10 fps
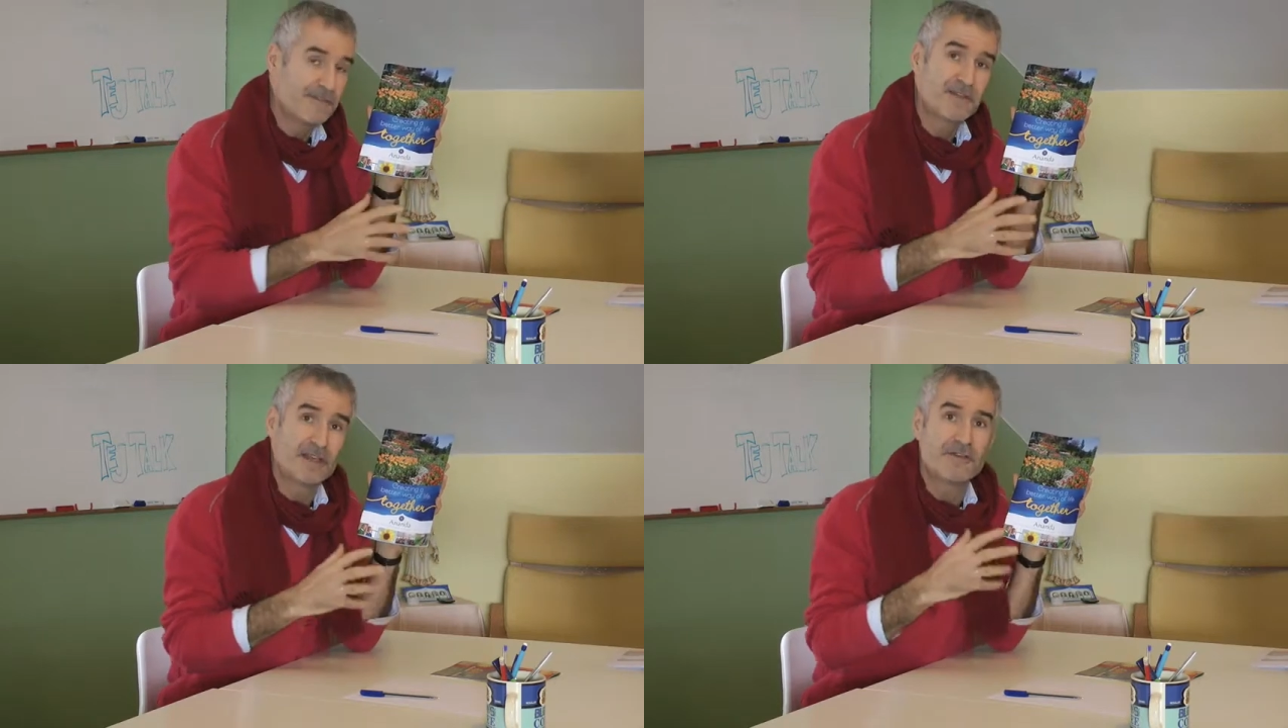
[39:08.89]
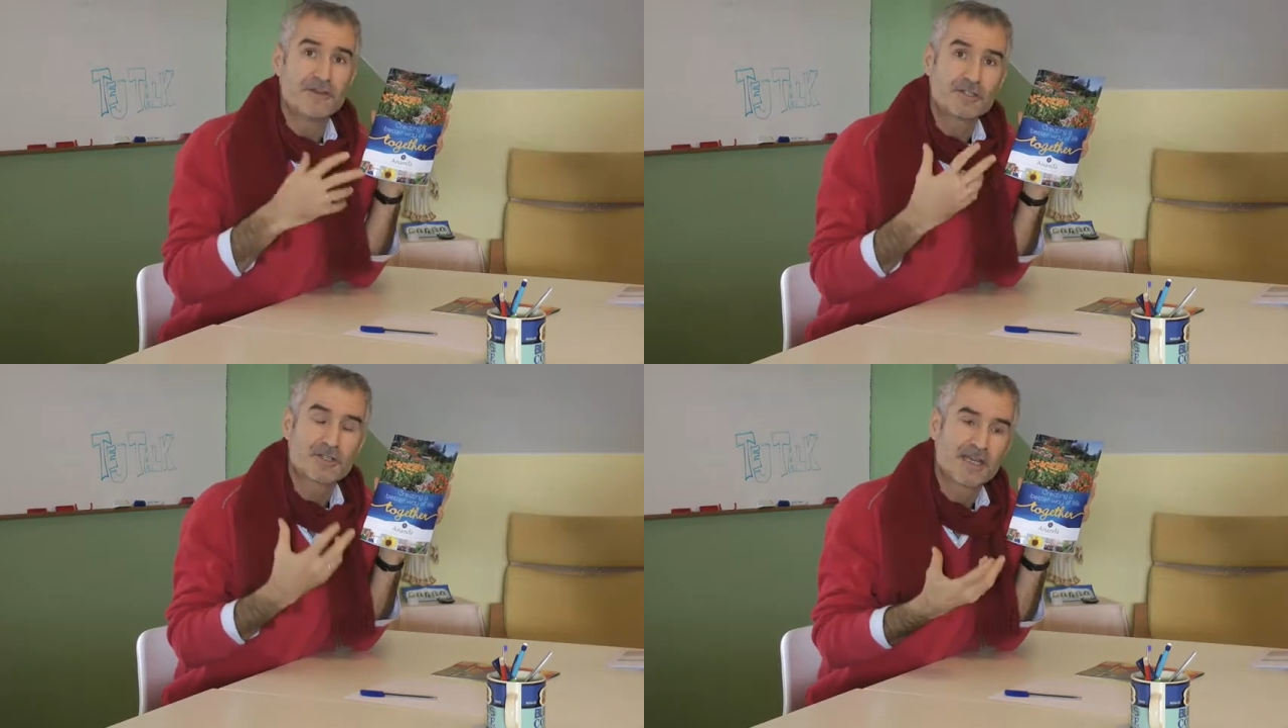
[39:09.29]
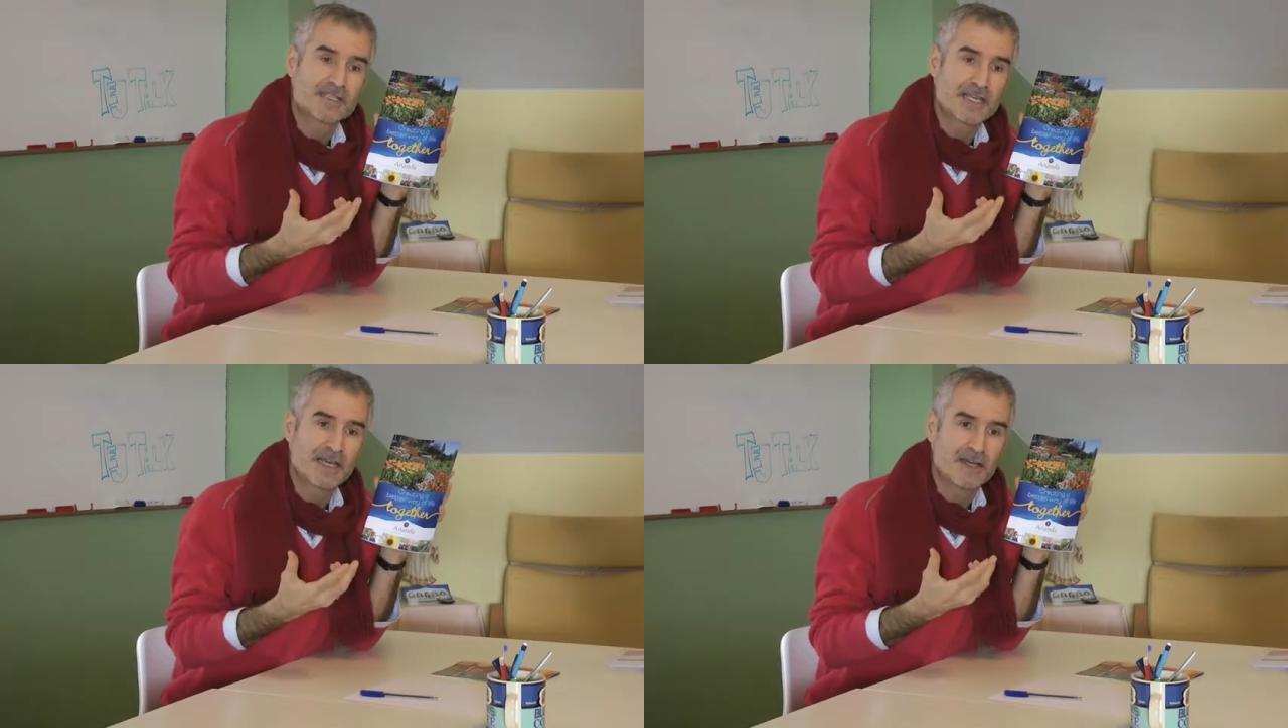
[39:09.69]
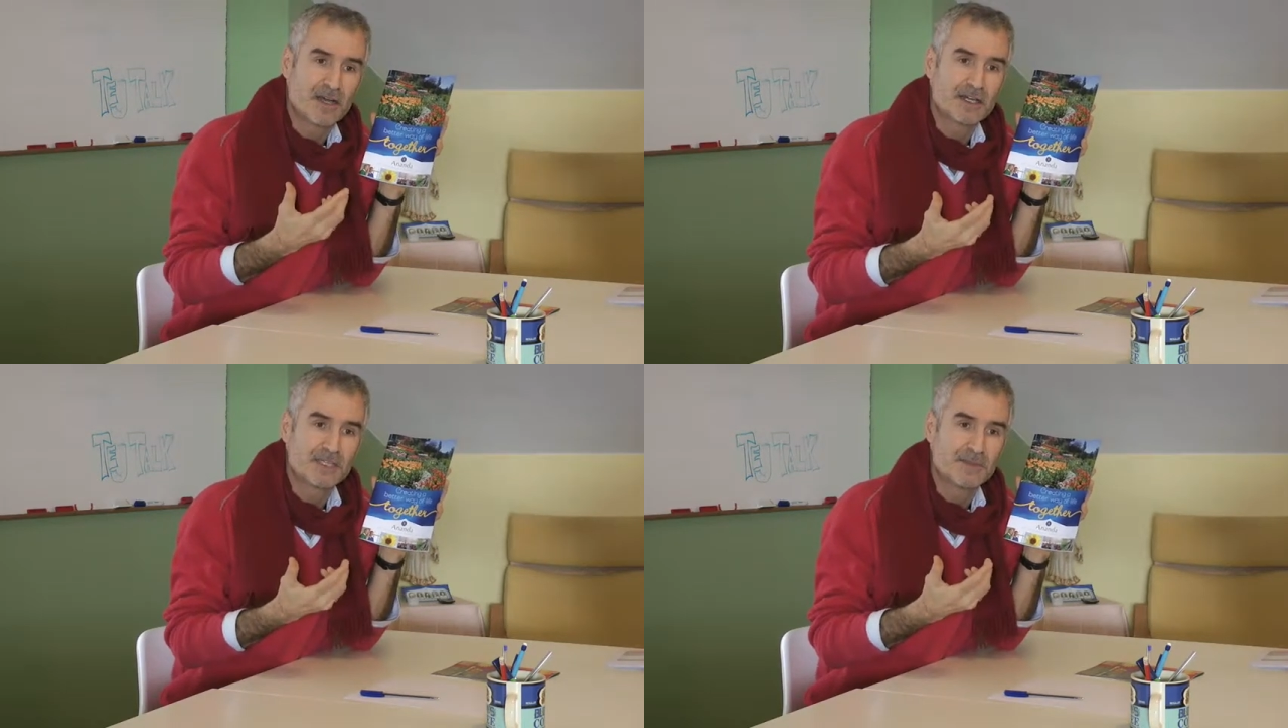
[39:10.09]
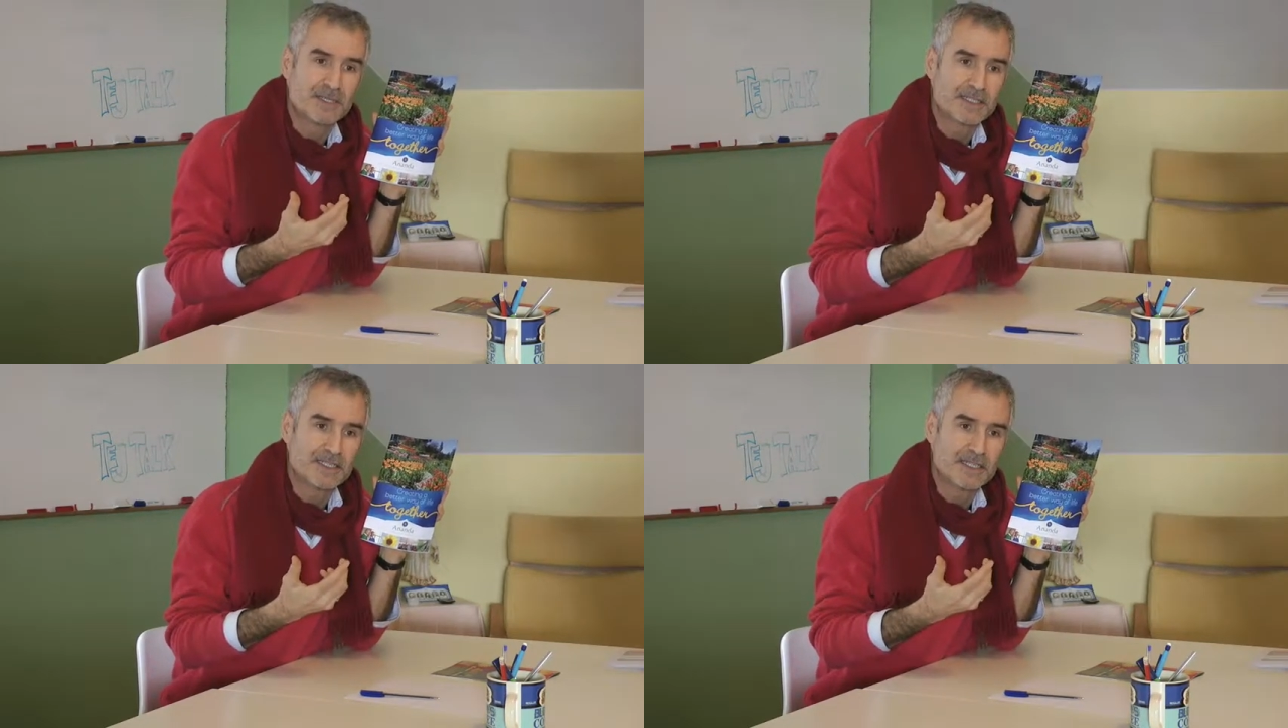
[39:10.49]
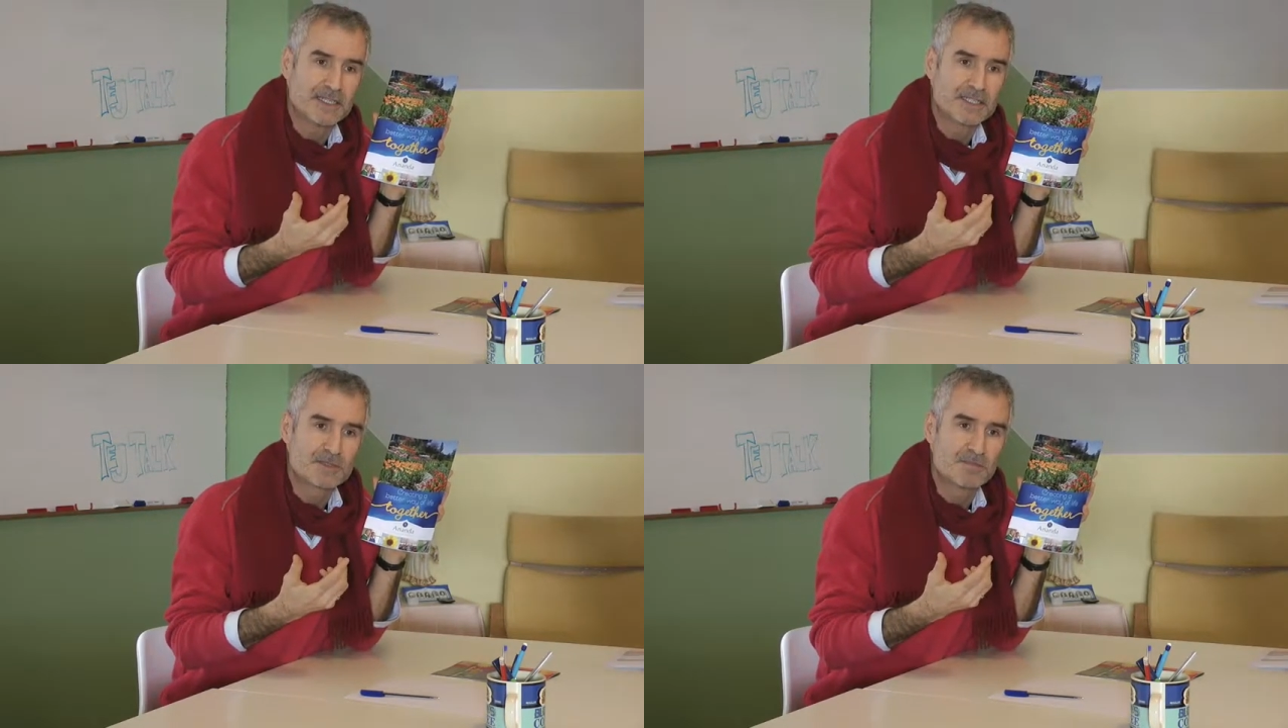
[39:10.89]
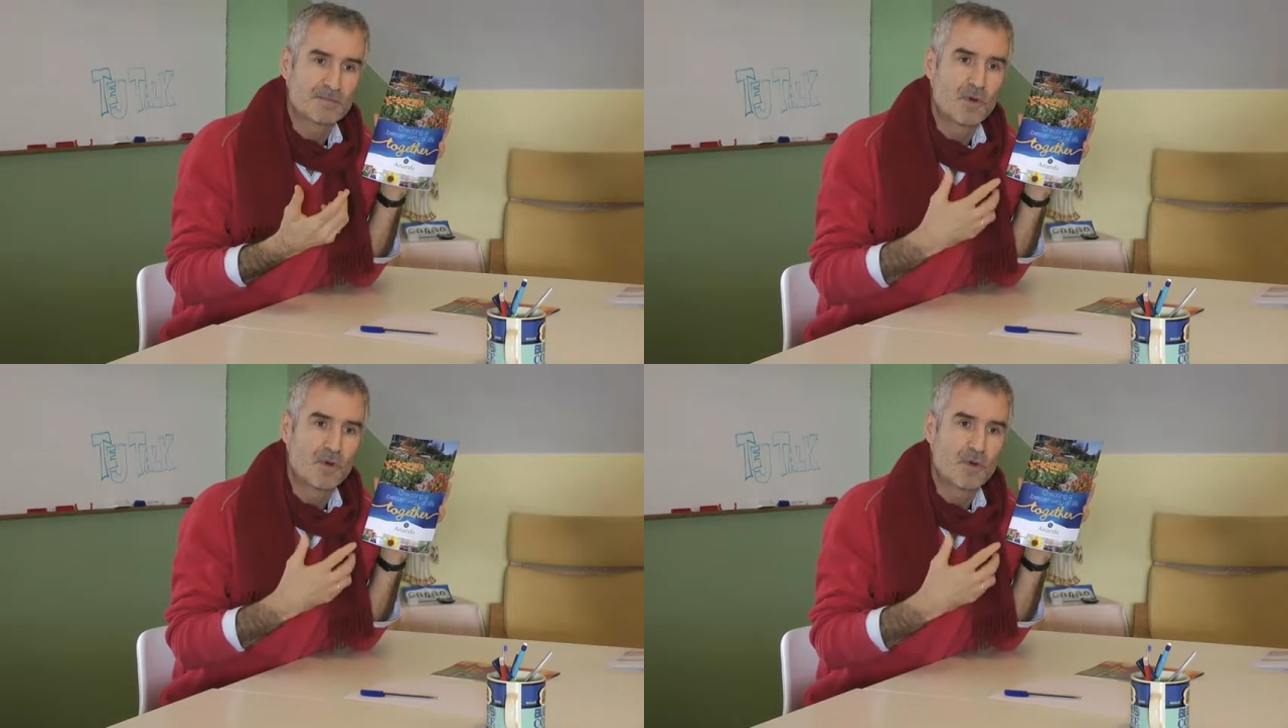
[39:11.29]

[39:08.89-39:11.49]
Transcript: if you're trying to say the argument is